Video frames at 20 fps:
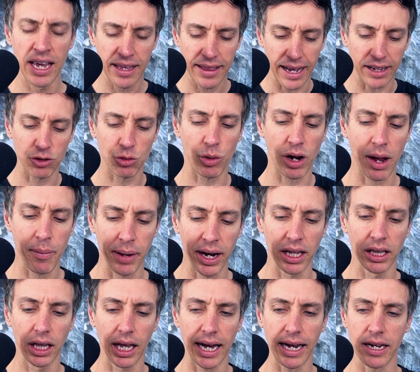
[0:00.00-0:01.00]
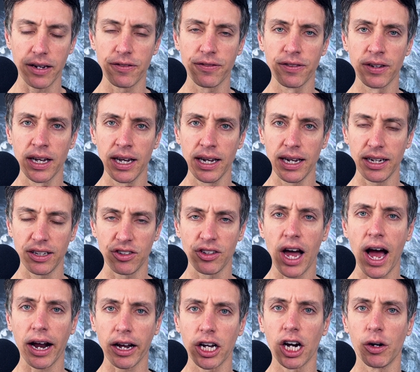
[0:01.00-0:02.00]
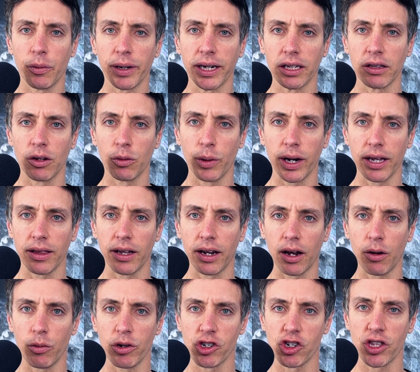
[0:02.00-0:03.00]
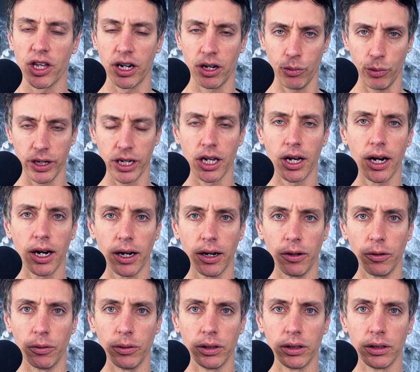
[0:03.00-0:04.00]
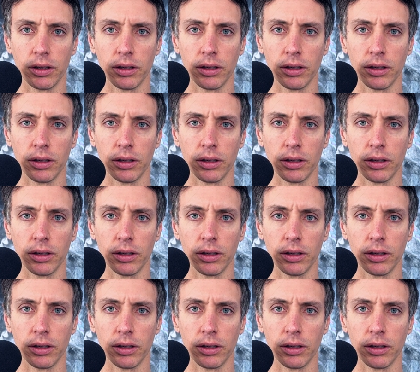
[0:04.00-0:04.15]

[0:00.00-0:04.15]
that's why my life is not going the way that I wish that it would go.